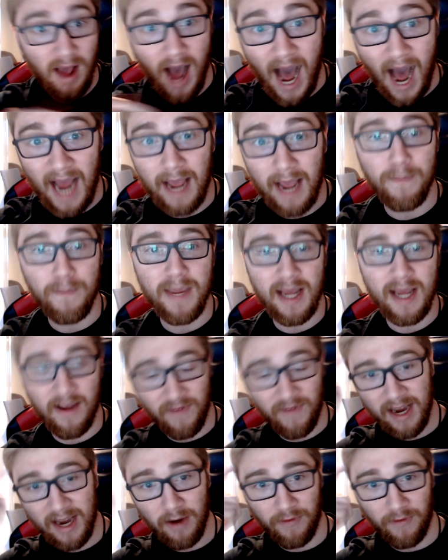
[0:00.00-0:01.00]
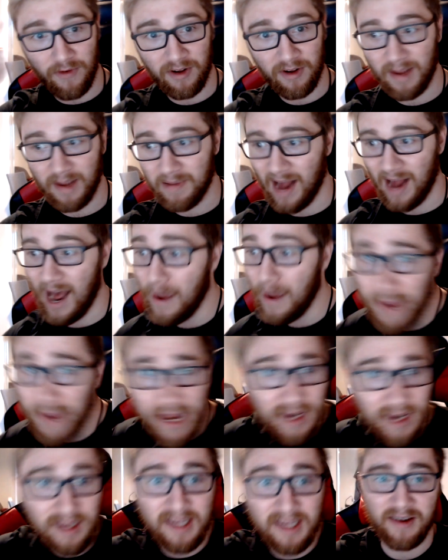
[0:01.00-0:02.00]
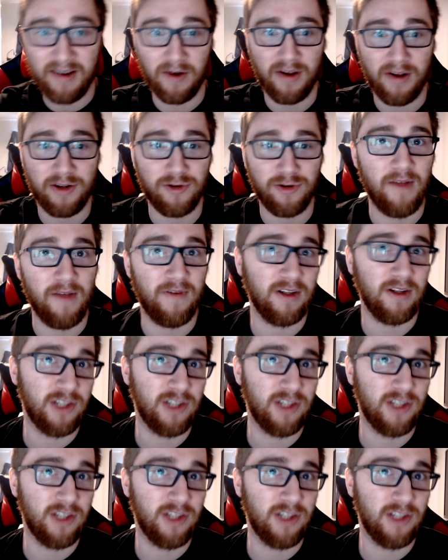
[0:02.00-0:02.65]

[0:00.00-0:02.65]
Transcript: if I hear footsteps, I immediately start strafing